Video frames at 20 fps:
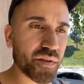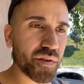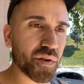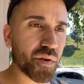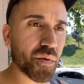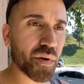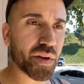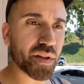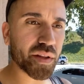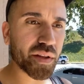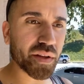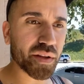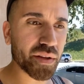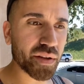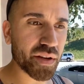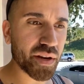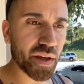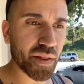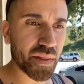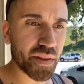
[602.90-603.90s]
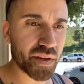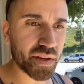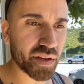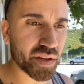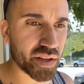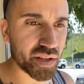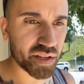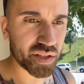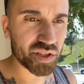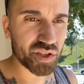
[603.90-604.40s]
quickly, nothing
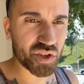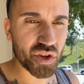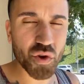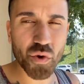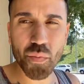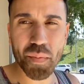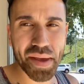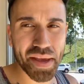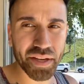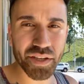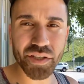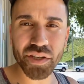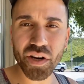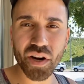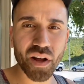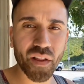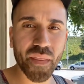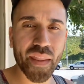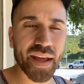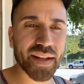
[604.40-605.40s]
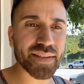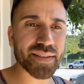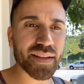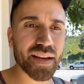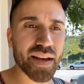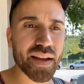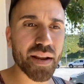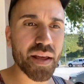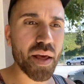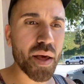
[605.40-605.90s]
too major on that
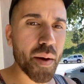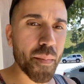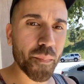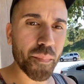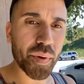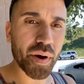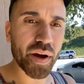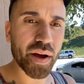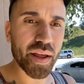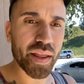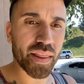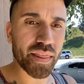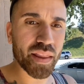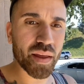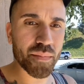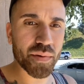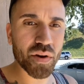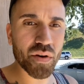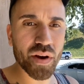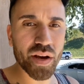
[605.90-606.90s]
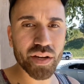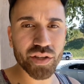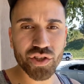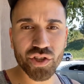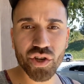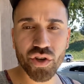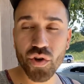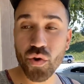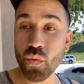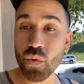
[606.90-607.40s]
side. But let me go ahead and
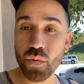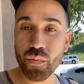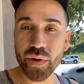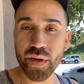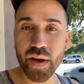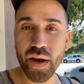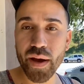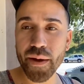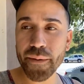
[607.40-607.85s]
show you what we got.